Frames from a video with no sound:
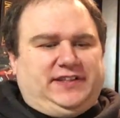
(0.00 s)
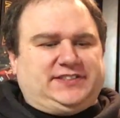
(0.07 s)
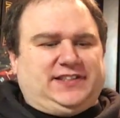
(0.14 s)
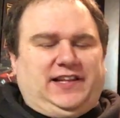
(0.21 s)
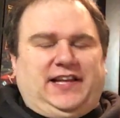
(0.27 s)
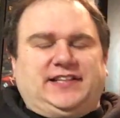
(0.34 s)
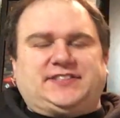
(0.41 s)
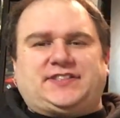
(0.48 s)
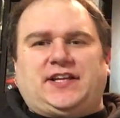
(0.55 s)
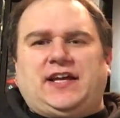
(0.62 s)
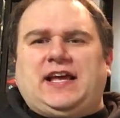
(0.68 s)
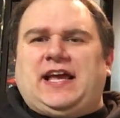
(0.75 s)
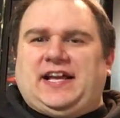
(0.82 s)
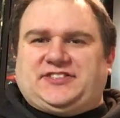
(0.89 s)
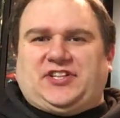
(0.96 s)
this list
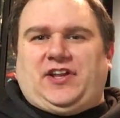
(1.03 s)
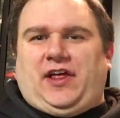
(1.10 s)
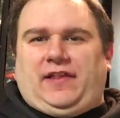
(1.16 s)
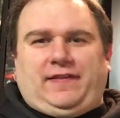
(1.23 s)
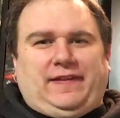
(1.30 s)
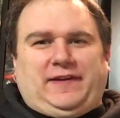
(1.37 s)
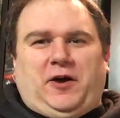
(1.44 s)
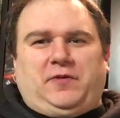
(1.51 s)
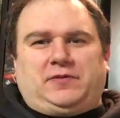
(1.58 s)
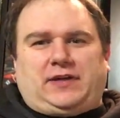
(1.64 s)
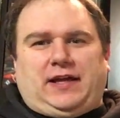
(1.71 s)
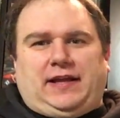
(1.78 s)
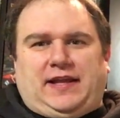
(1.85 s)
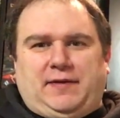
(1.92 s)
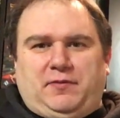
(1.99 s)
is another,
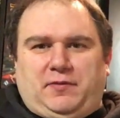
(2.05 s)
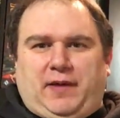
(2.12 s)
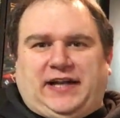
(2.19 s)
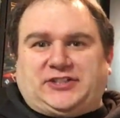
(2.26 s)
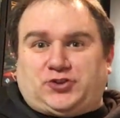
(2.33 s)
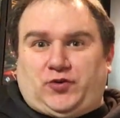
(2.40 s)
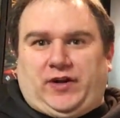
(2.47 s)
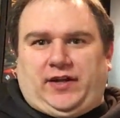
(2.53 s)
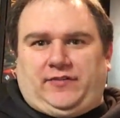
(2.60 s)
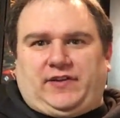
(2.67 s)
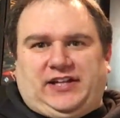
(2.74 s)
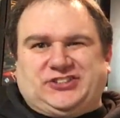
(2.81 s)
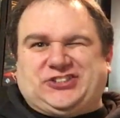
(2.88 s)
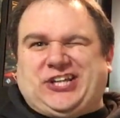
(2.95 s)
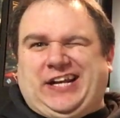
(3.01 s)
kind of keeping my trend of
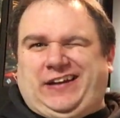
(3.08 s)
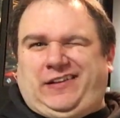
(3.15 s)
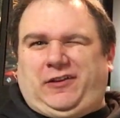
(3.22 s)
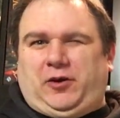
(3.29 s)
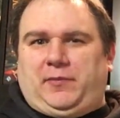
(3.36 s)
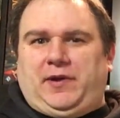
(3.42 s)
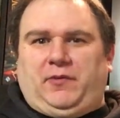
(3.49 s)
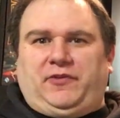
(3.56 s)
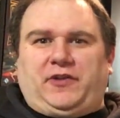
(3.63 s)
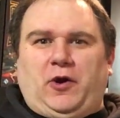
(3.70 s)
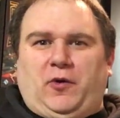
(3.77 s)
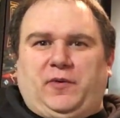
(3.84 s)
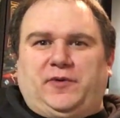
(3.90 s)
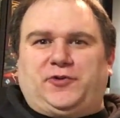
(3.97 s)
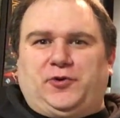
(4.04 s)
kind of cheating a little bit with
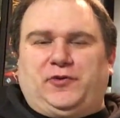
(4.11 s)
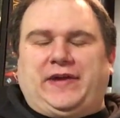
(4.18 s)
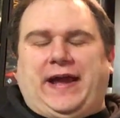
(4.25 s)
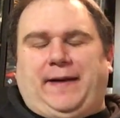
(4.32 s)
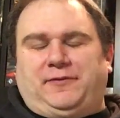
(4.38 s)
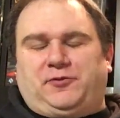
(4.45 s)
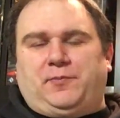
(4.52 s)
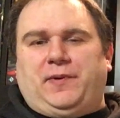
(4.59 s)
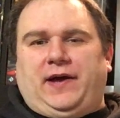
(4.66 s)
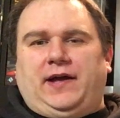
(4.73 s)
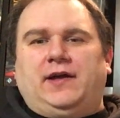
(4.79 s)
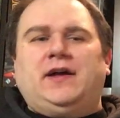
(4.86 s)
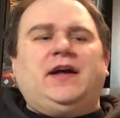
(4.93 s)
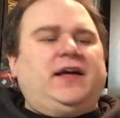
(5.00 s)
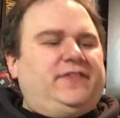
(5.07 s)
going with 2 games,
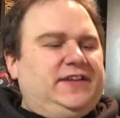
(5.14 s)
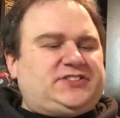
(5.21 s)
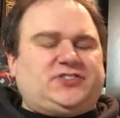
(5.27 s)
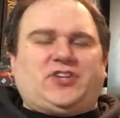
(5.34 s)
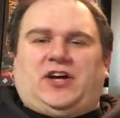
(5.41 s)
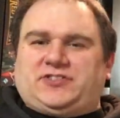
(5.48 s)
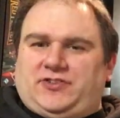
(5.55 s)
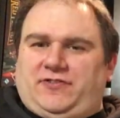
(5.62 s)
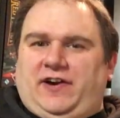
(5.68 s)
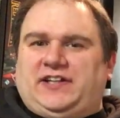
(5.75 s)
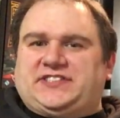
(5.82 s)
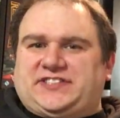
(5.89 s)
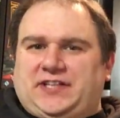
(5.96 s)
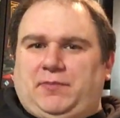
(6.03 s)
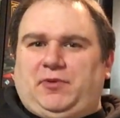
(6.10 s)
but this is also
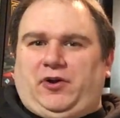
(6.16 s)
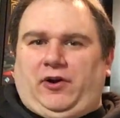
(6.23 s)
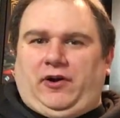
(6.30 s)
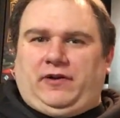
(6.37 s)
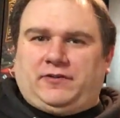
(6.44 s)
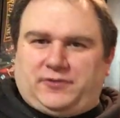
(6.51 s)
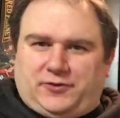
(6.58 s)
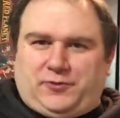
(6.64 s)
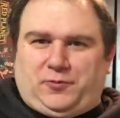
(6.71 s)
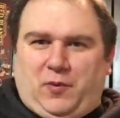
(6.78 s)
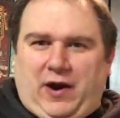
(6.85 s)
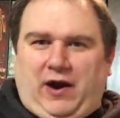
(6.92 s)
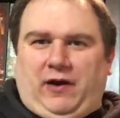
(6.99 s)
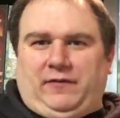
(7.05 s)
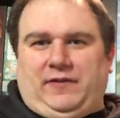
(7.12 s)
very similar to
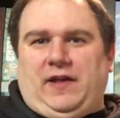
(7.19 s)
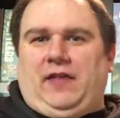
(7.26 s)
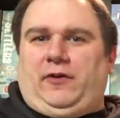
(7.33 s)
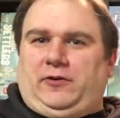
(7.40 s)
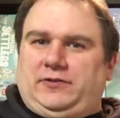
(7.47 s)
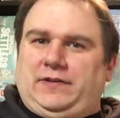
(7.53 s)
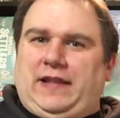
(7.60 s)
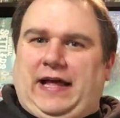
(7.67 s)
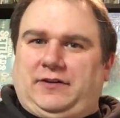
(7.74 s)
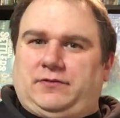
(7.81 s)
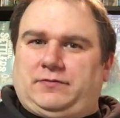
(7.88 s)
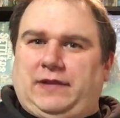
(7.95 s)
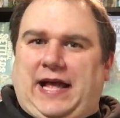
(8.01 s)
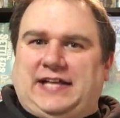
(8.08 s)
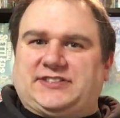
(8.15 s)
where the other
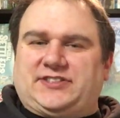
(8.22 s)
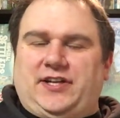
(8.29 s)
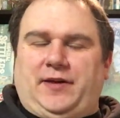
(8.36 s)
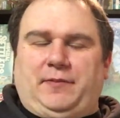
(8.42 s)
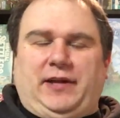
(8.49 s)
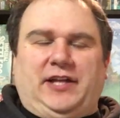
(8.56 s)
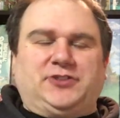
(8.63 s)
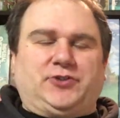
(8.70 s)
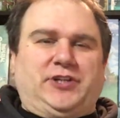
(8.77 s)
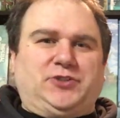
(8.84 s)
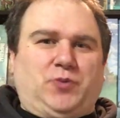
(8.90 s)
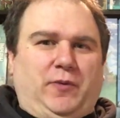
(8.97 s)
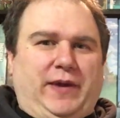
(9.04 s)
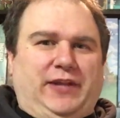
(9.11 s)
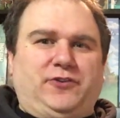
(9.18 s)
last
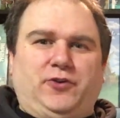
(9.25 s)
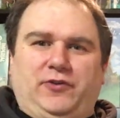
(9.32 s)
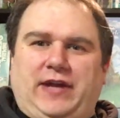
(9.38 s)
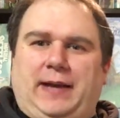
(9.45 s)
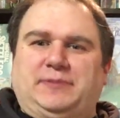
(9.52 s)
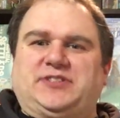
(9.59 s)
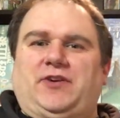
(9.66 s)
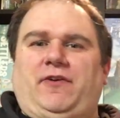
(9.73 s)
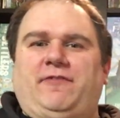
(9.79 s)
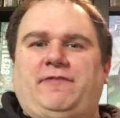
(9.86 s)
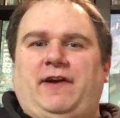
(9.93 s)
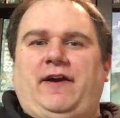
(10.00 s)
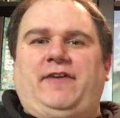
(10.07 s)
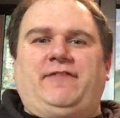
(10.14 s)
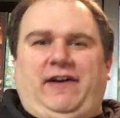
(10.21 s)
entries where we had 2 games. They were
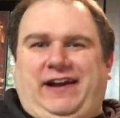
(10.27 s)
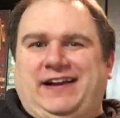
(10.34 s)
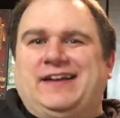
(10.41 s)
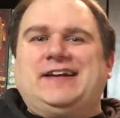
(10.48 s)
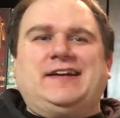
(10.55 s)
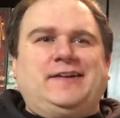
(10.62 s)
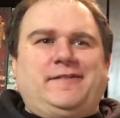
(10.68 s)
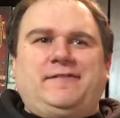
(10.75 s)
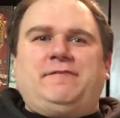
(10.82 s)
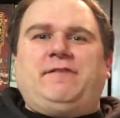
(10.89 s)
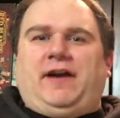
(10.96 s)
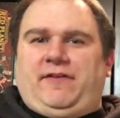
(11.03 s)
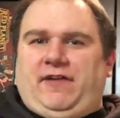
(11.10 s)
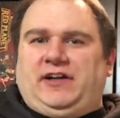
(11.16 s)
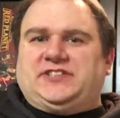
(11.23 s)
very, very,
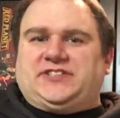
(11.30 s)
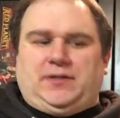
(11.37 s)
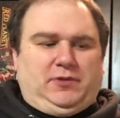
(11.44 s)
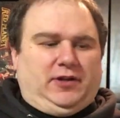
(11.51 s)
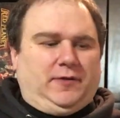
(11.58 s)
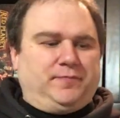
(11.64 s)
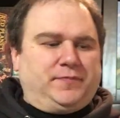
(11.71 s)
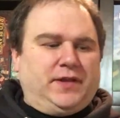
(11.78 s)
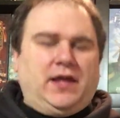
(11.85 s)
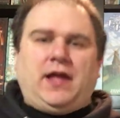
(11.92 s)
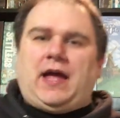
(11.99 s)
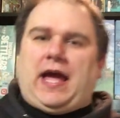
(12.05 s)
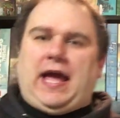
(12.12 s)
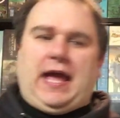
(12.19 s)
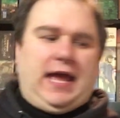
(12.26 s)
very, very similar.
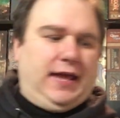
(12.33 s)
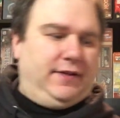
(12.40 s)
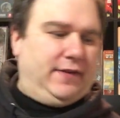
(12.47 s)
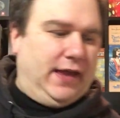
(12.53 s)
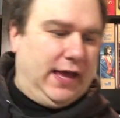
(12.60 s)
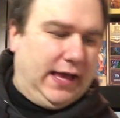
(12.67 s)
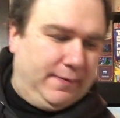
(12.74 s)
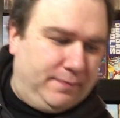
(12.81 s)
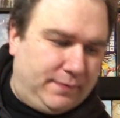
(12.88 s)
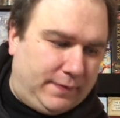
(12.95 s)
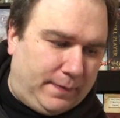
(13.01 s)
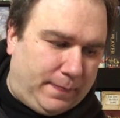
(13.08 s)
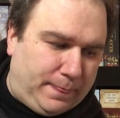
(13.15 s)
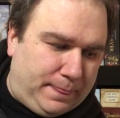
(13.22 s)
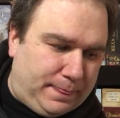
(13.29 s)
And
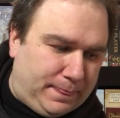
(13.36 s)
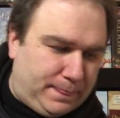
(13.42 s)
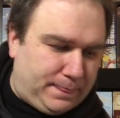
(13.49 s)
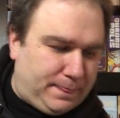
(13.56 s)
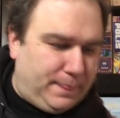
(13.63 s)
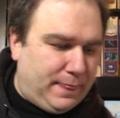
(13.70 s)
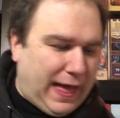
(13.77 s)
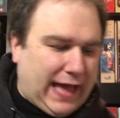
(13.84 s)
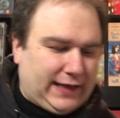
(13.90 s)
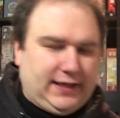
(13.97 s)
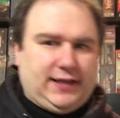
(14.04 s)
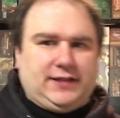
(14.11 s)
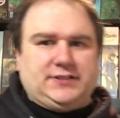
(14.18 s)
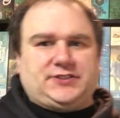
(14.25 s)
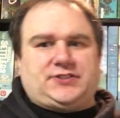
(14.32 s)
that
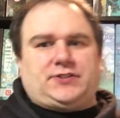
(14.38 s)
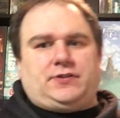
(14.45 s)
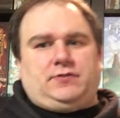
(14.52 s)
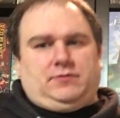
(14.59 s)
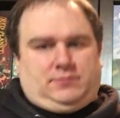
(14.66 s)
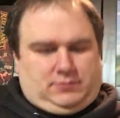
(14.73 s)
is